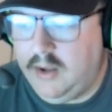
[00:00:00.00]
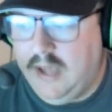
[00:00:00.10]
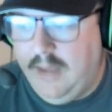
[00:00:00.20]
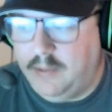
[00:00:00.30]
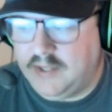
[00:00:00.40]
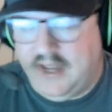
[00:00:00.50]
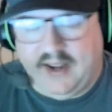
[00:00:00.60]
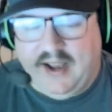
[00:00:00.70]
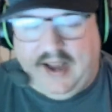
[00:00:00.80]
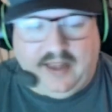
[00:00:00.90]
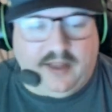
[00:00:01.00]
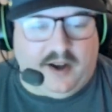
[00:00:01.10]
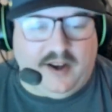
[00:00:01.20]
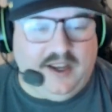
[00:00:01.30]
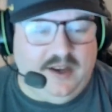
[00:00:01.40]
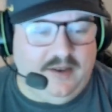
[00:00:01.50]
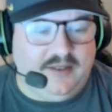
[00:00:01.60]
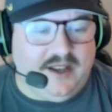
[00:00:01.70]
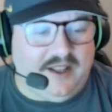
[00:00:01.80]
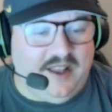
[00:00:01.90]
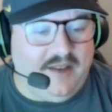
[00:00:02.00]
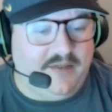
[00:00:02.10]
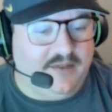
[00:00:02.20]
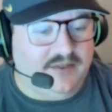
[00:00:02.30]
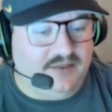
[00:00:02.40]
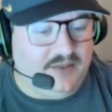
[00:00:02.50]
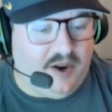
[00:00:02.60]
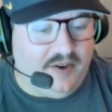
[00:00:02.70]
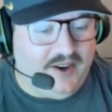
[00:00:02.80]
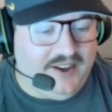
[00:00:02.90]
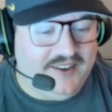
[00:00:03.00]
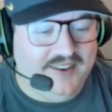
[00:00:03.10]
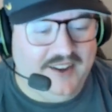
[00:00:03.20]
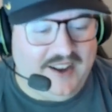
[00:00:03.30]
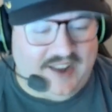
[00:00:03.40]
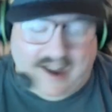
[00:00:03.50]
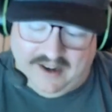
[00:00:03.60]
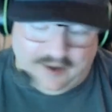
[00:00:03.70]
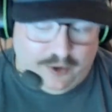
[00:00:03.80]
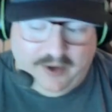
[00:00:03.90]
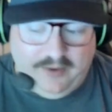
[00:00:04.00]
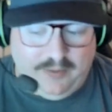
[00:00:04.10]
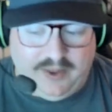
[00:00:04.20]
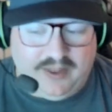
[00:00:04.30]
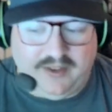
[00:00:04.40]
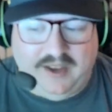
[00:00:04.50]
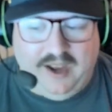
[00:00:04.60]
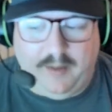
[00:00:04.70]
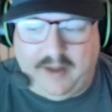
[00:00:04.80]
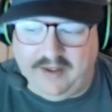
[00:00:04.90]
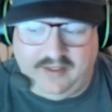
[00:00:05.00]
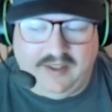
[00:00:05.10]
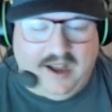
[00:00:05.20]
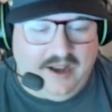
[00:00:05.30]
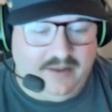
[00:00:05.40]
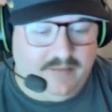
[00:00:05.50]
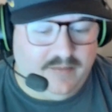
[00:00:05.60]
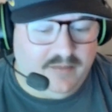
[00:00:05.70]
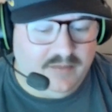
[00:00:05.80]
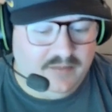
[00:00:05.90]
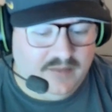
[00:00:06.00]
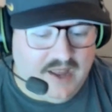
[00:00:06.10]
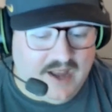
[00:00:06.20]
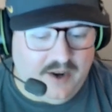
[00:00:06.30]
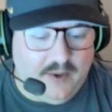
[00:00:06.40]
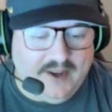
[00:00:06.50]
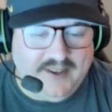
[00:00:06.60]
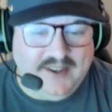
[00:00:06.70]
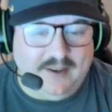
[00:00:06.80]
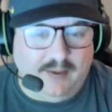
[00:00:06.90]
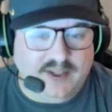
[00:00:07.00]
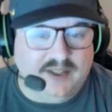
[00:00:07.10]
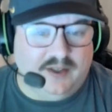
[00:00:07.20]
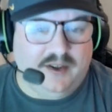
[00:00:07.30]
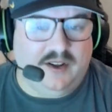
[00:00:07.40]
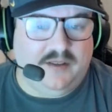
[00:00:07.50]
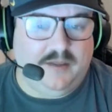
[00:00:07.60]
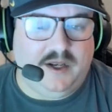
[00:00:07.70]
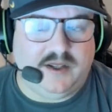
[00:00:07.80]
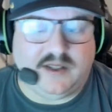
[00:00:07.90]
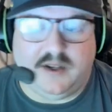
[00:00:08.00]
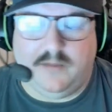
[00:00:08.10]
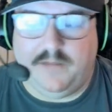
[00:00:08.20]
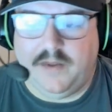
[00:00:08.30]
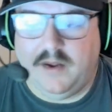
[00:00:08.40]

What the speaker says: Gabe was like, I thought he had left already. And I agreed with Gabe. I had no idea he was still in Columbia. So